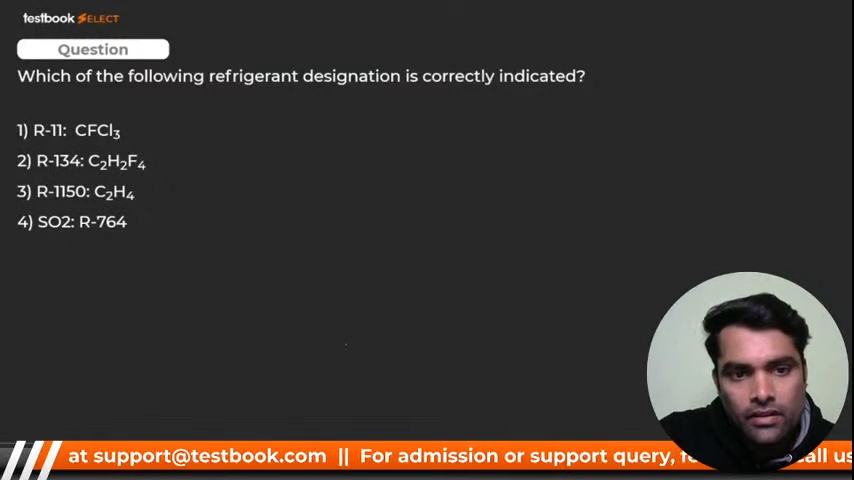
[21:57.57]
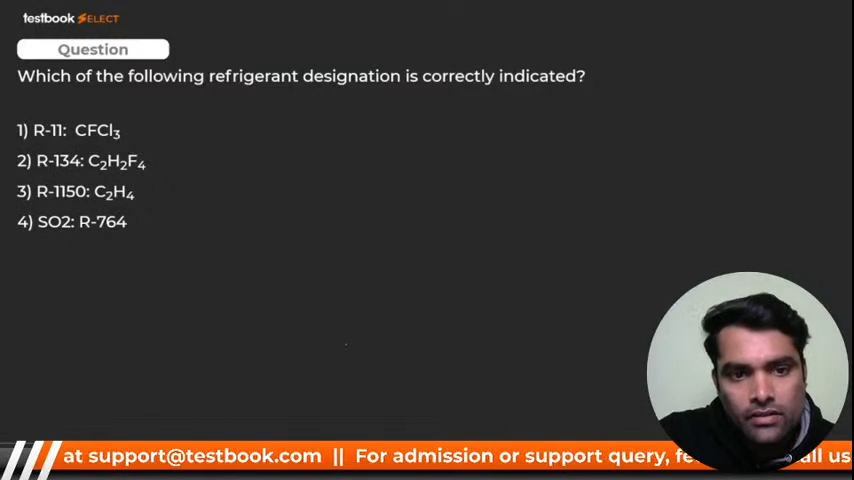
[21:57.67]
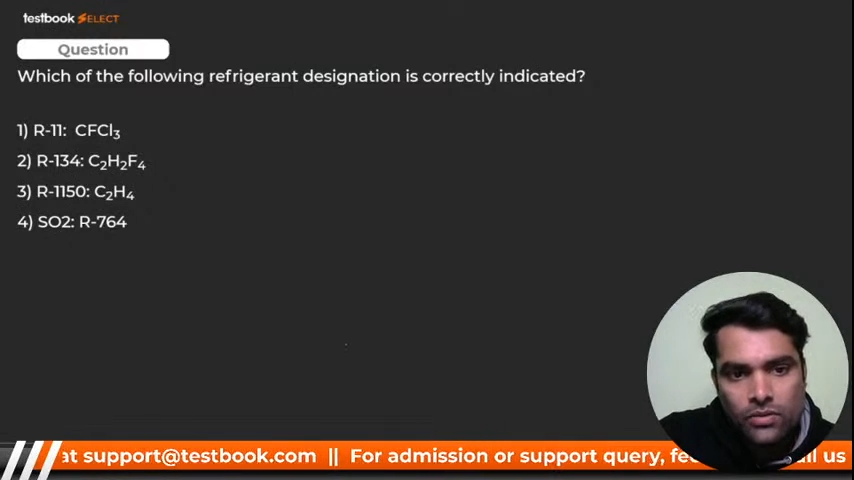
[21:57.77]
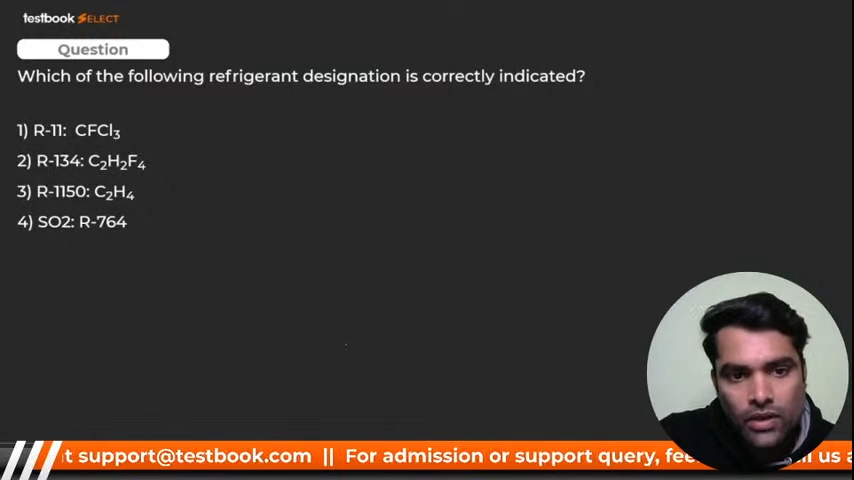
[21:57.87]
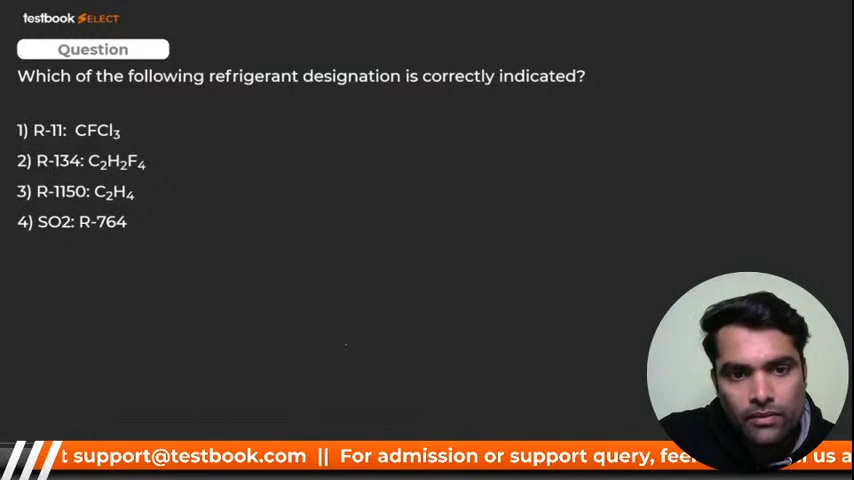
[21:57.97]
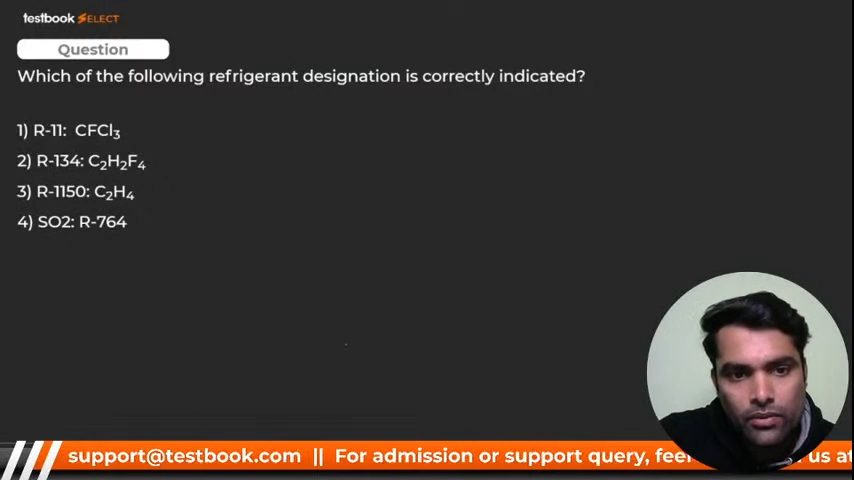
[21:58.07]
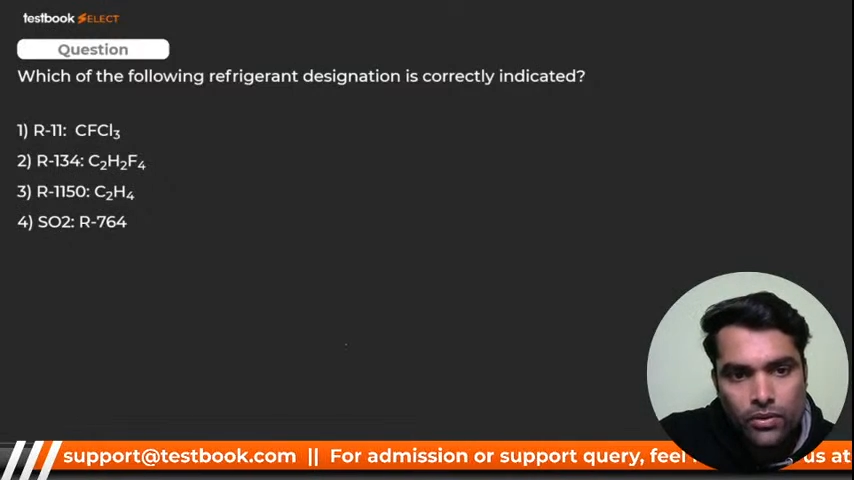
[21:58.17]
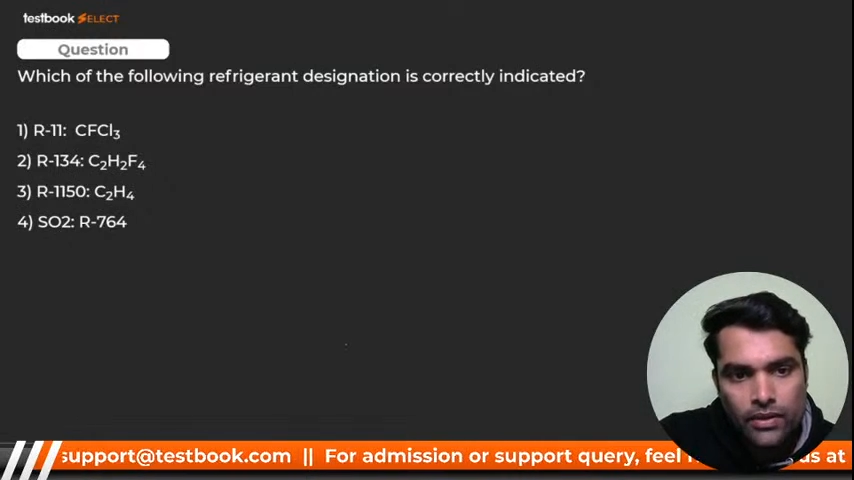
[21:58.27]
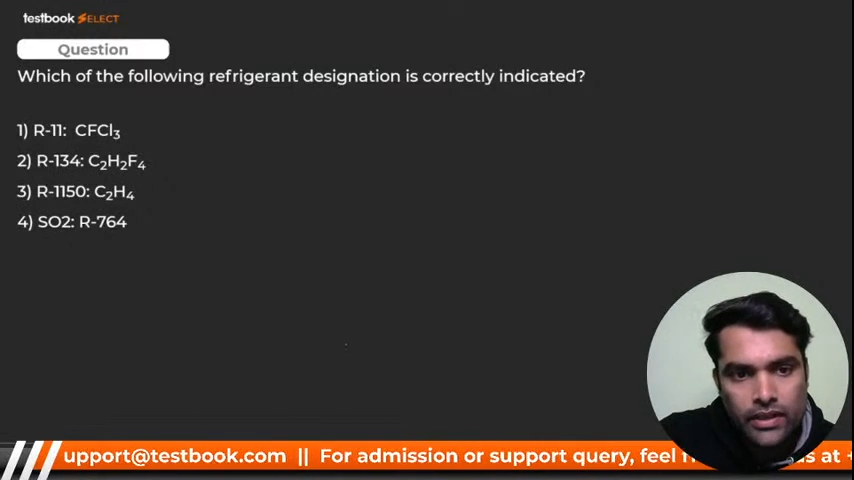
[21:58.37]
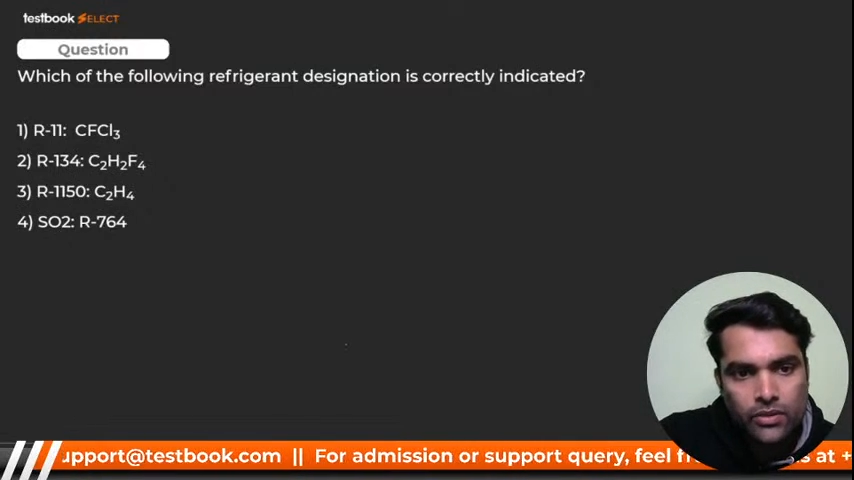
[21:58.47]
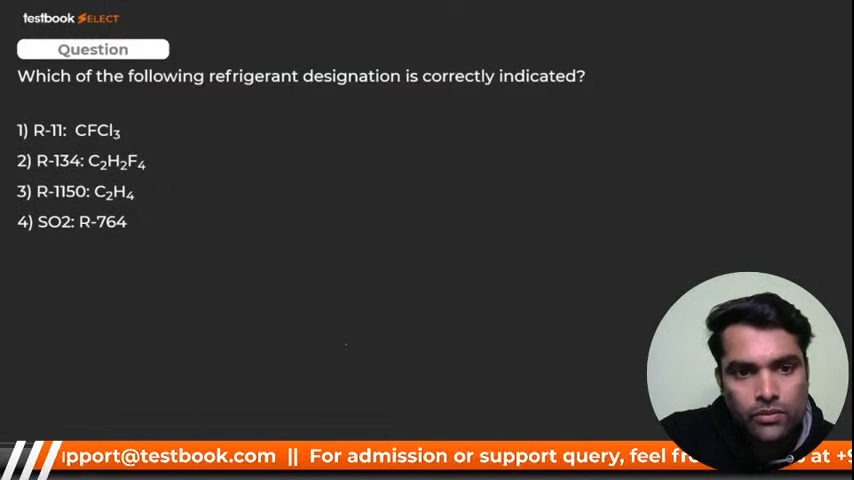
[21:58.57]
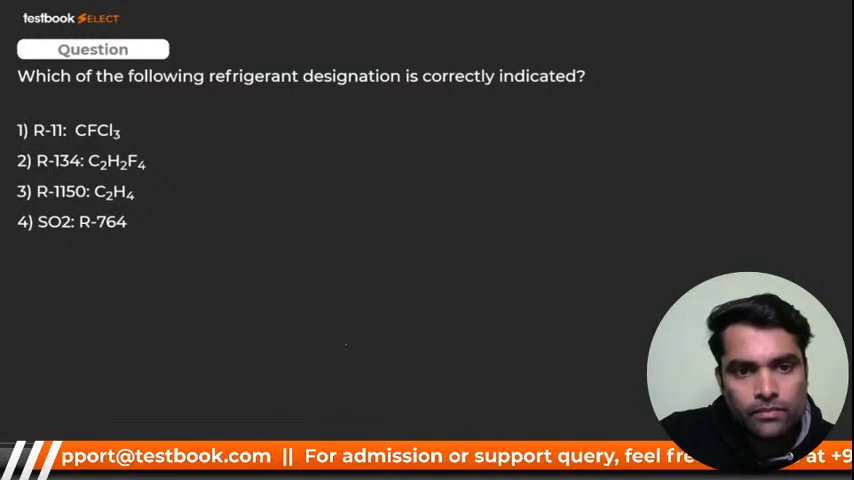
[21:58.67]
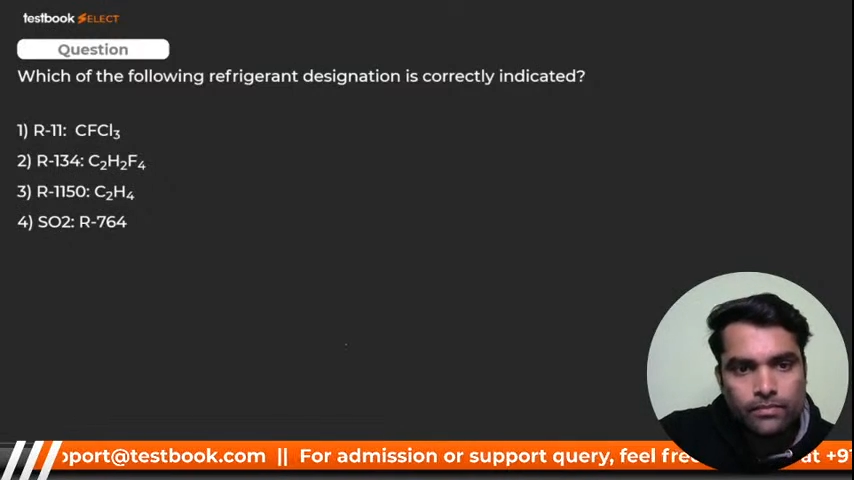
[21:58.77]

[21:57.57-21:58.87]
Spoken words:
So I want to tell you,